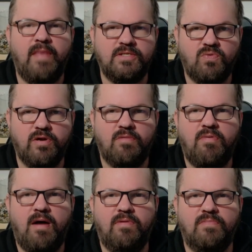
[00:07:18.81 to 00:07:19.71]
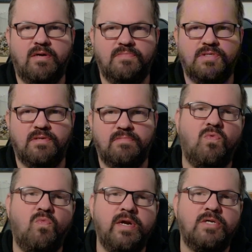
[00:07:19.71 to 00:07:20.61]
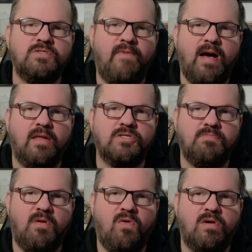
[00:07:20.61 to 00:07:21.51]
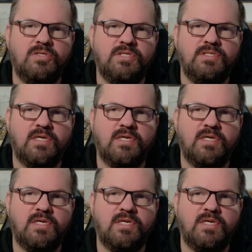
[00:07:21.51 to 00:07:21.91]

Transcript: That's where your problem comes in. Windows File Explorer sends a